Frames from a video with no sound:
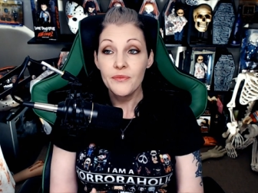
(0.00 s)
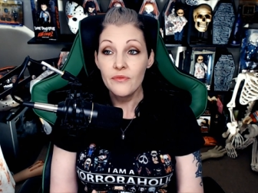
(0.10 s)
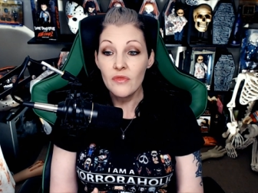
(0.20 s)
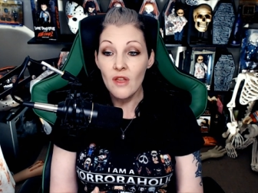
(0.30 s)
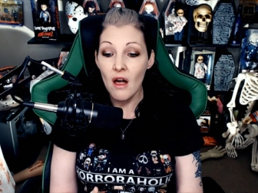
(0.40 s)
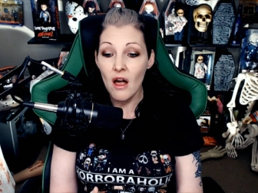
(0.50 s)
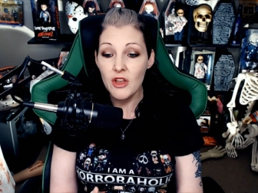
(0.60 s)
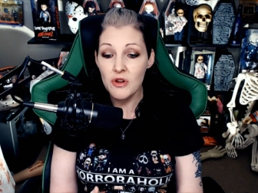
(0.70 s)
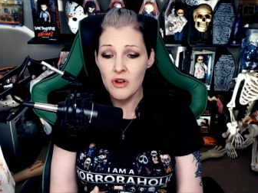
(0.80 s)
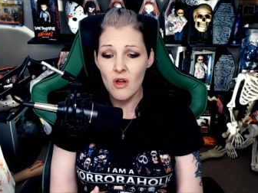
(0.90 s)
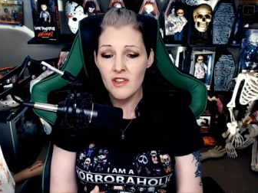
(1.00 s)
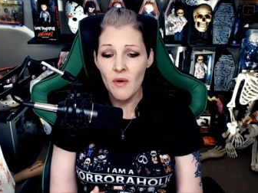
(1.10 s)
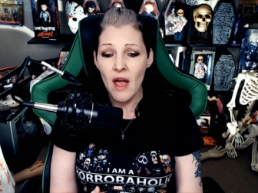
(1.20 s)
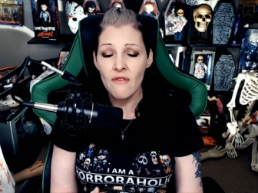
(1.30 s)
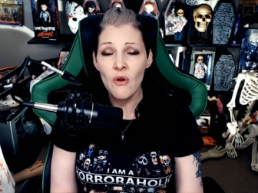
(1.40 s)
Uh, you can also
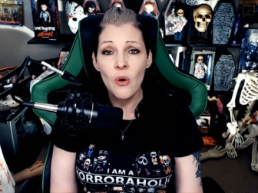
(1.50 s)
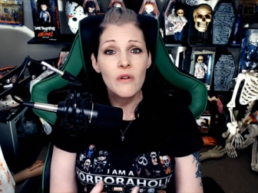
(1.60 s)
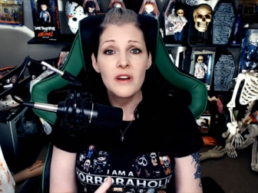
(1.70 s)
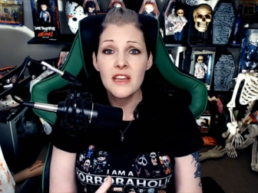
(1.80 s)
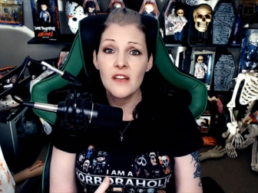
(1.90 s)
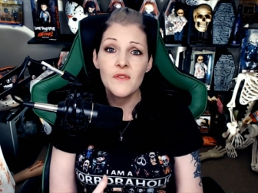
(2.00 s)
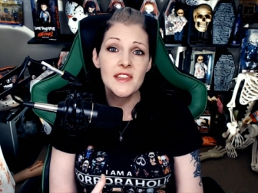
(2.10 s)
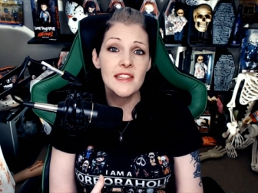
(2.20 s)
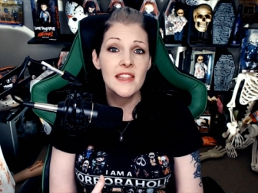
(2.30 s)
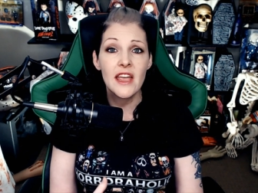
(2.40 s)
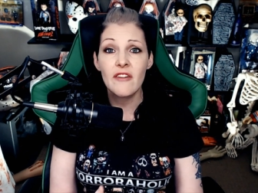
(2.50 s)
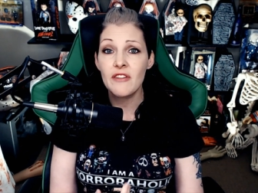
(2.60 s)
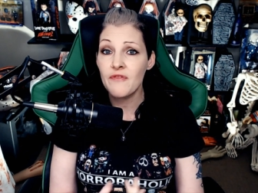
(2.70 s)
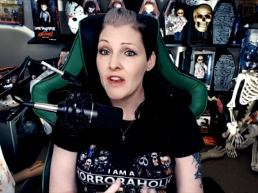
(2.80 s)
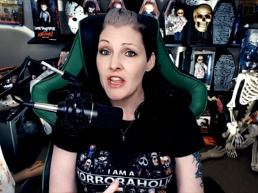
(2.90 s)
have horror gifts in there
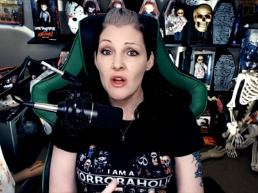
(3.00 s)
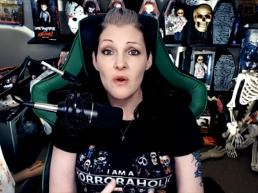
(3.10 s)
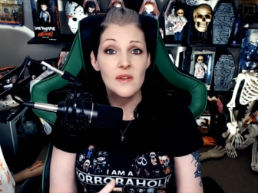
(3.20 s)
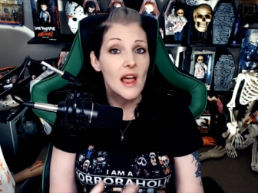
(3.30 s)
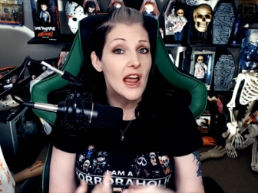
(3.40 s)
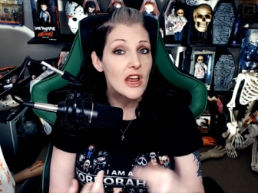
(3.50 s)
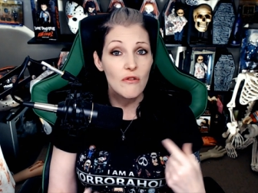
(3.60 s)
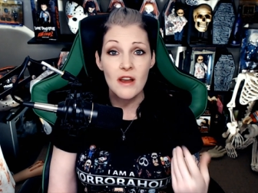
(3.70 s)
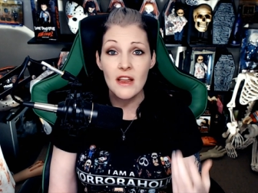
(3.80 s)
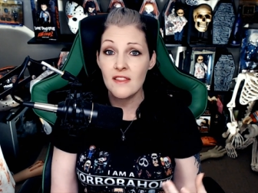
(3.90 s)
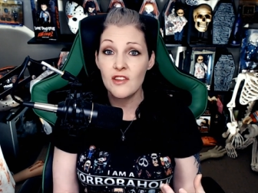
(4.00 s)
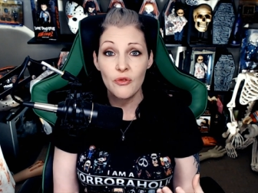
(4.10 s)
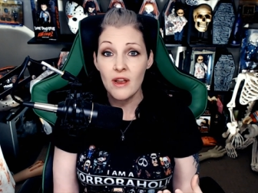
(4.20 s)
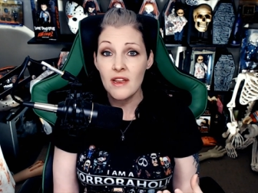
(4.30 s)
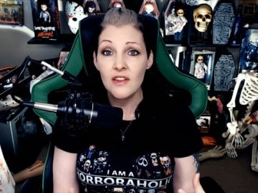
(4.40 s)
and videos. I create these
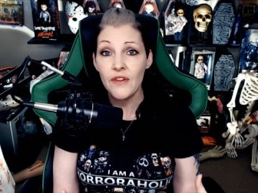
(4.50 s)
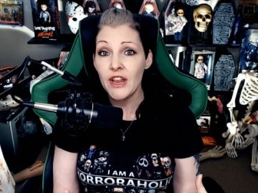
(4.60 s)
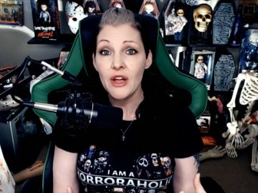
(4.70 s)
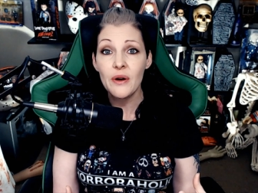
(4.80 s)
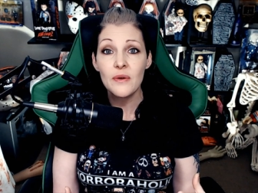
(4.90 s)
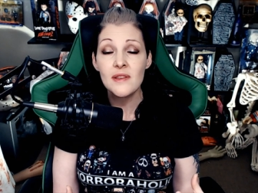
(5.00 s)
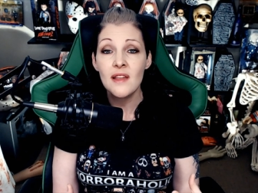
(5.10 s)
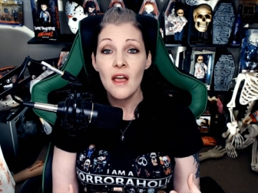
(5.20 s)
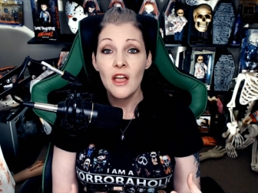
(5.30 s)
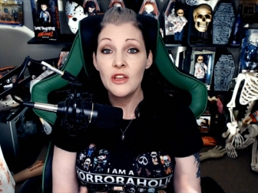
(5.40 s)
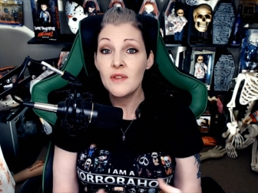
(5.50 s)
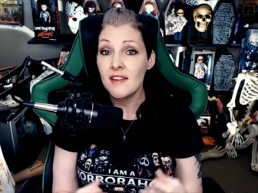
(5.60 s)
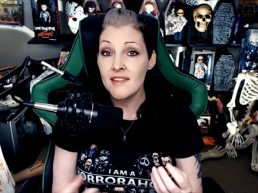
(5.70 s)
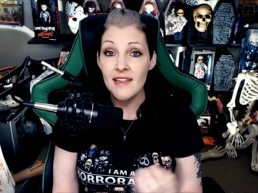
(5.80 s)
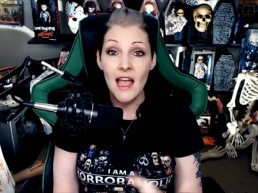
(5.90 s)
crazy videos using
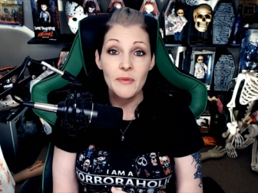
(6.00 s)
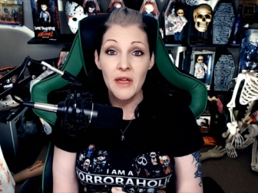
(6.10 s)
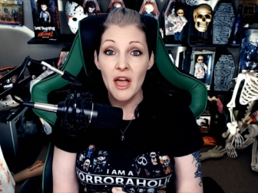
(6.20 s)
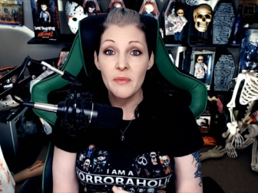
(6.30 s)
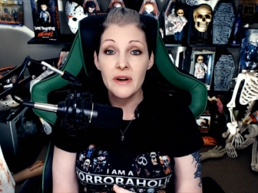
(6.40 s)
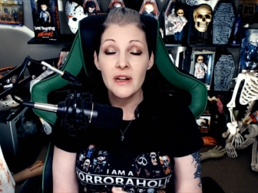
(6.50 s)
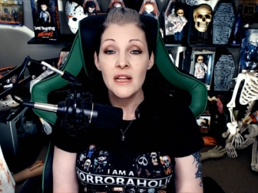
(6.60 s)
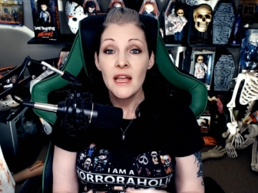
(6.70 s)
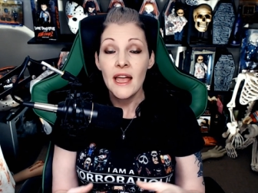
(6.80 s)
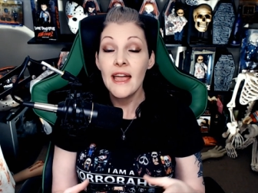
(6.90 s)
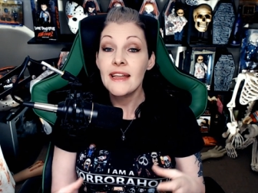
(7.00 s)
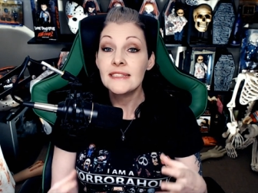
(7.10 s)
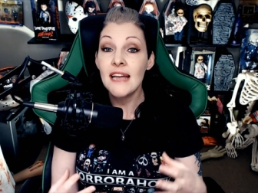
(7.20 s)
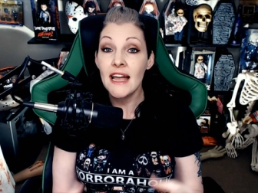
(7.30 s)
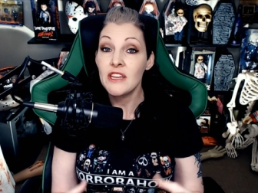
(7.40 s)
Snap Camera, and
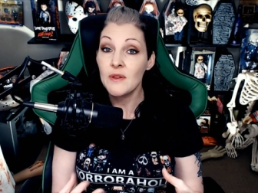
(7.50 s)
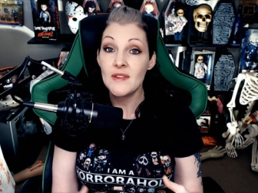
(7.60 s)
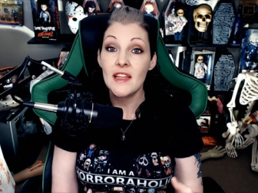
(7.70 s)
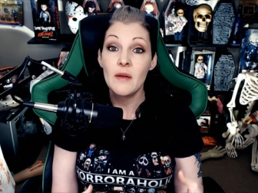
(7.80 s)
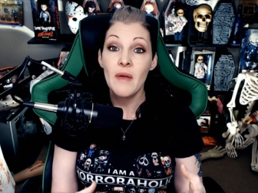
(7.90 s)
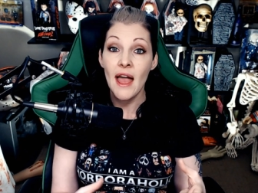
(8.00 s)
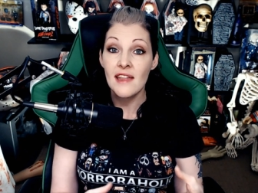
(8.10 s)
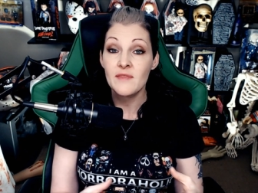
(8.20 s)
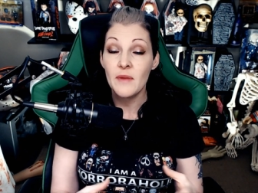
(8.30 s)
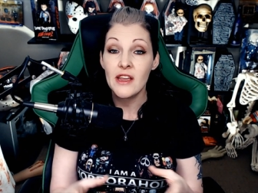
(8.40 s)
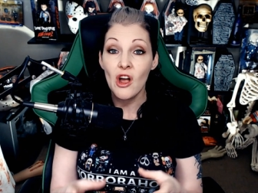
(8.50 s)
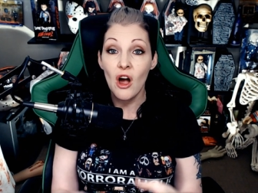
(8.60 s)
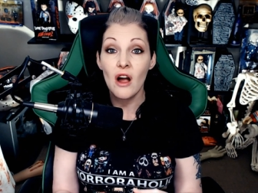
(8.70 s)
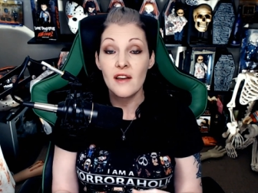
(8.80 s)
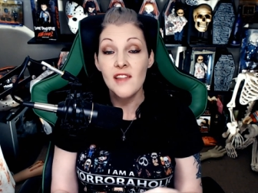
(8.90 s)
I use them as my
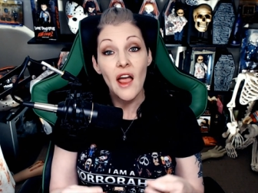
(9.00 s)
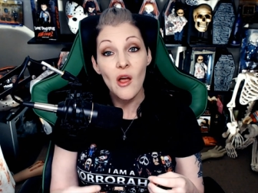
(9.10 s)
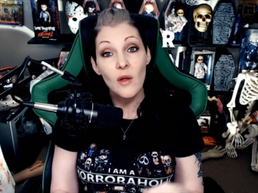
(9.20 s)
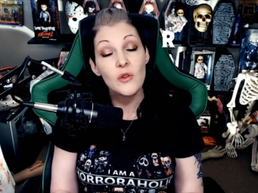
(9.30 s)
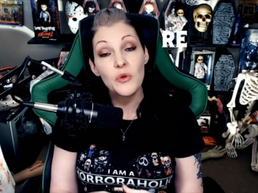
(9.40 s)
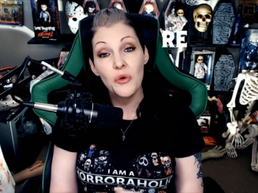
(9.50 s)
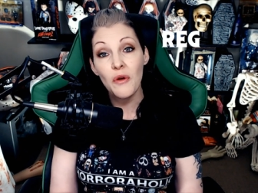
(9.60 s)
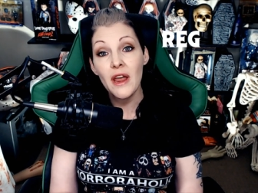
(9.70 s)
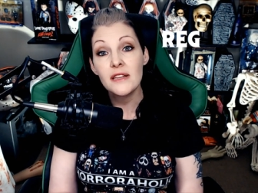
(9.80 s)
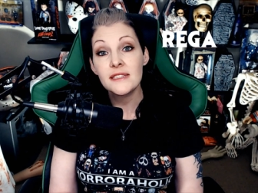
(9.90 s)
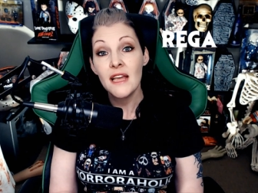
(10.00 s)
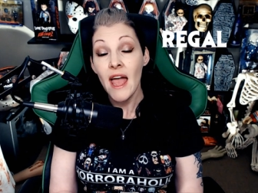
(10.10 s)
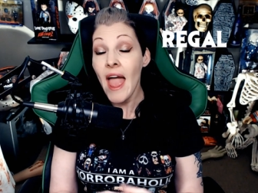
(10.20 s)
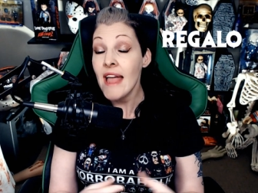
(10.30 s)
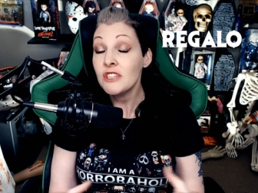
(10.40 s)
cards. I also create
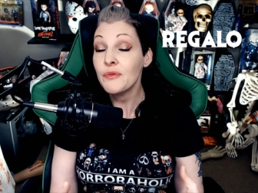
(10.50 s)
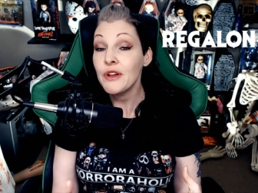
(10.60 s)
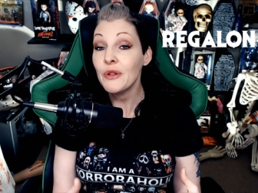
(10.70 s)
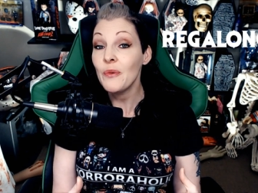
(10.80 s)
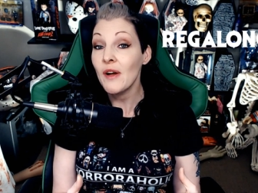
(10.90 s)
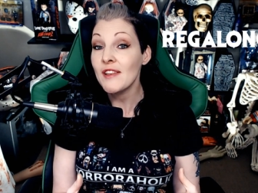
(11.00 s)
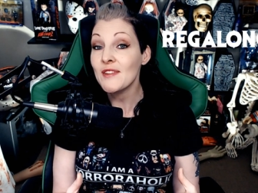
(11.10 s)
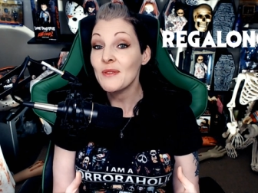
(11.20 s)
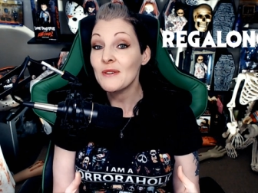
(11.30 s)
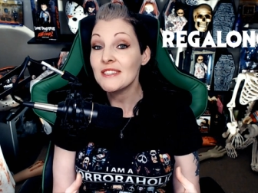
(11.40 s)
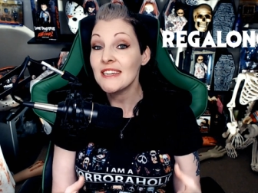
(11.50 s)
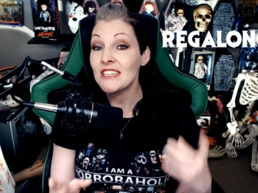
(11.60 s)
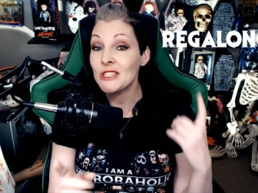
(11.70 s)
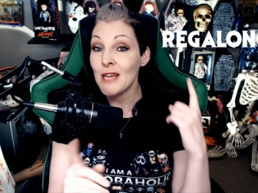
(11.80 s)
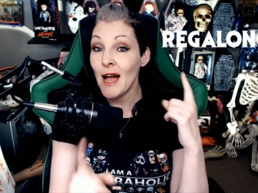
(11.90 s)
and Regal once or thirteen.
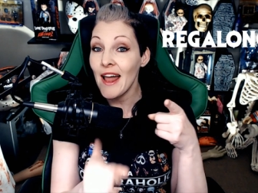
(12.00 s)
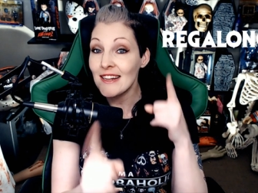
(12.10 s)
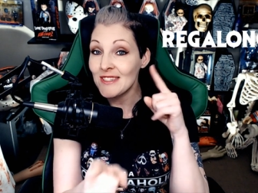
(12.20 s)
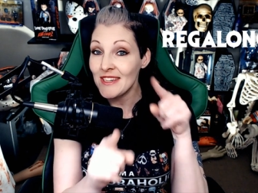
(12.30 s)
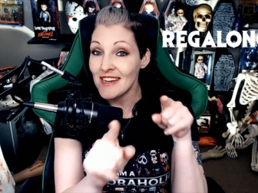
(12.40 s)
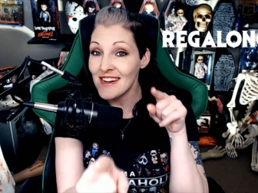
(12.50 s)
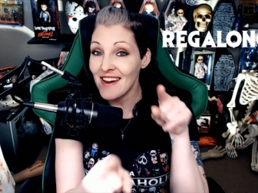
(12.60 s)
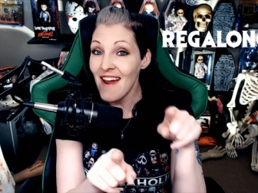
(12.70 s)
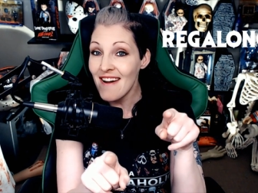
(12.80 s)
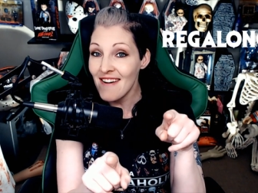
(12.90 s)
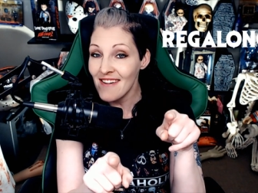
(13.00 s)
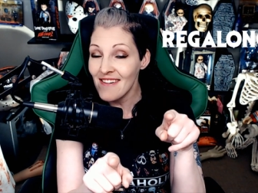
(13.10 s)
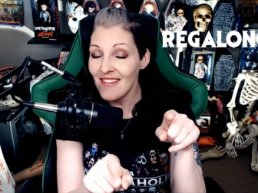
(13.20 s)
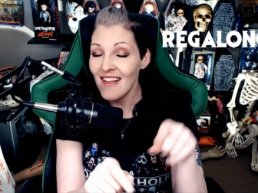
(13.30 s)
Shout out to your girl.